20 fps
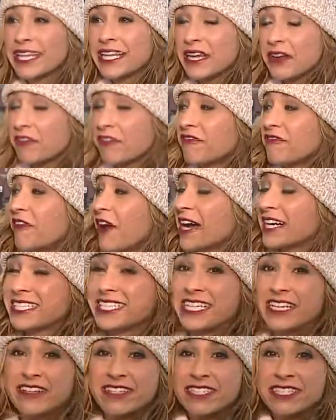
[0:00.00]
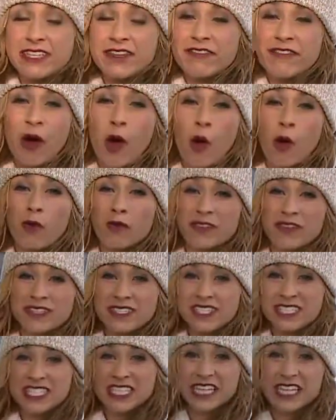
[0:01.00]
the effect is of all this
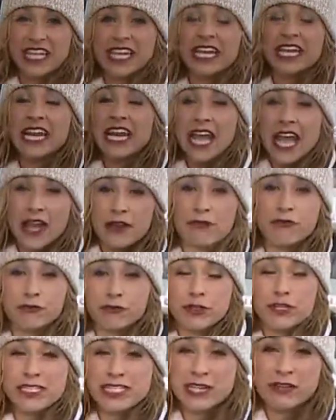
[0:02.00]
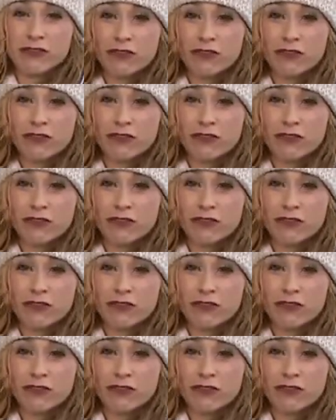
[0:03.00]
sleet and freezing